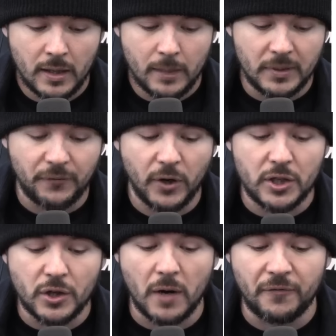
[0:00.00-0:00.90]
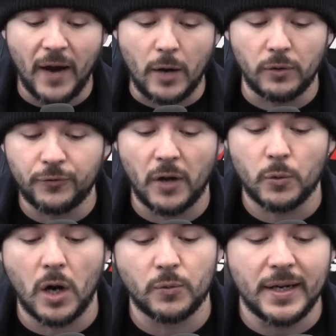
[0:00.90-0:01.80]
But the footage has gone viral for all the
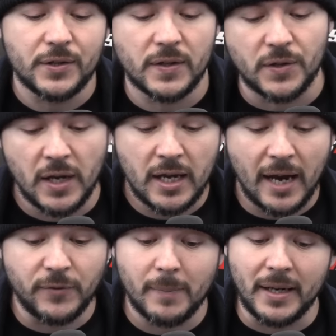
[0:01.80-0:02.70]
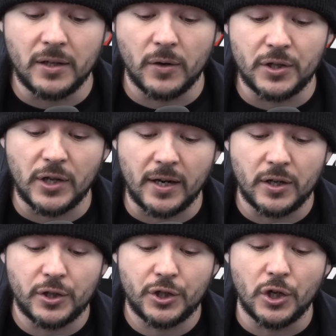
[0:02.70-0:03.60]
wrong reasons after many noticed Shiana
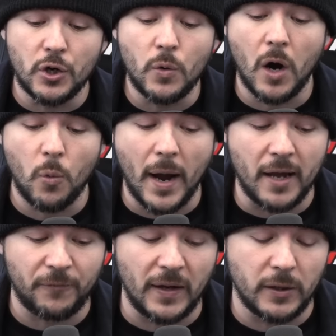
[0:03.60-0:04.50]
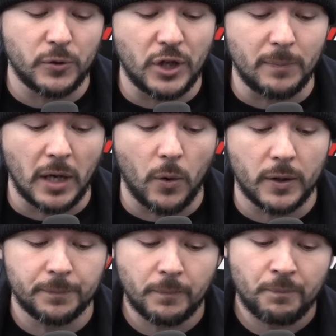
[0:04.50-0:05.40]
shoo away a fellow gym
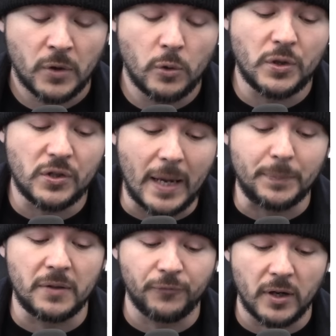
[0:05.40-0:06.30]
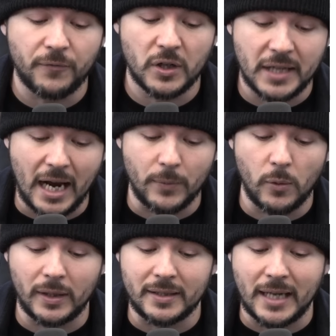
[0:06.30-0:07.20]
goer who stepped in front of her camera
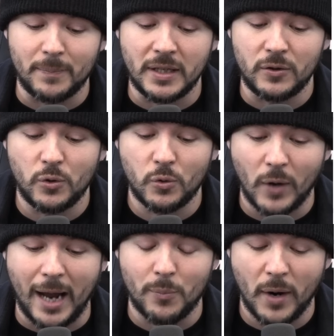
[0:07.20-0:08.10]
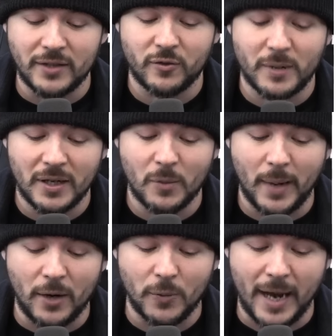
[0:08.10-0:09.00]
while attempting to grab weights from a
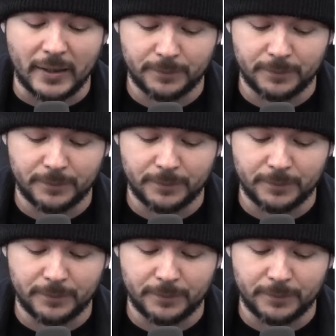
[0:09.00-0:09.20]
nearby rack